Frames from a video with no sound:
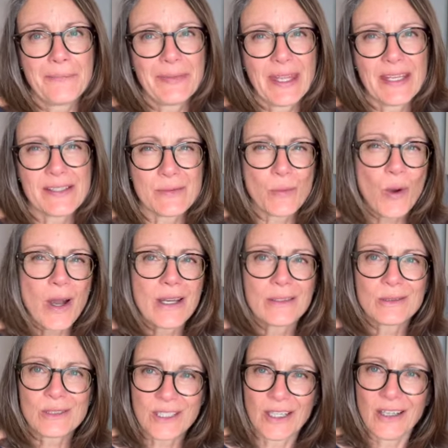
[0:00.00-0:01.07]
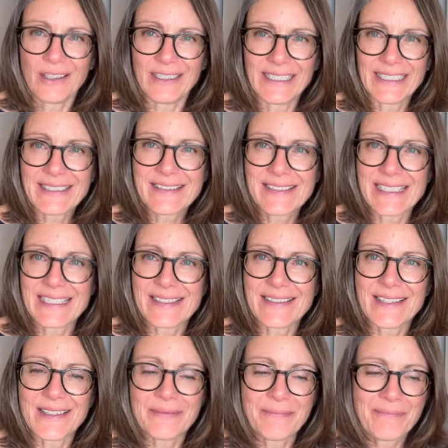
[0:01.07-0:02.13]
It's wild garlic
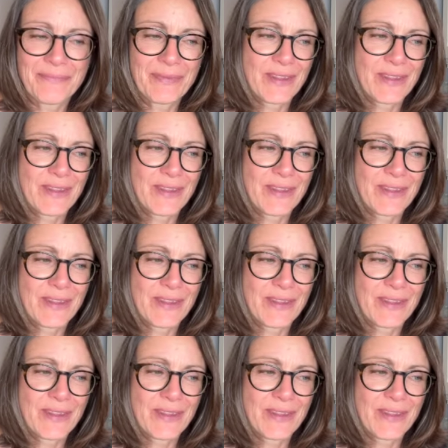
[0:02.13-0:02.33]
season.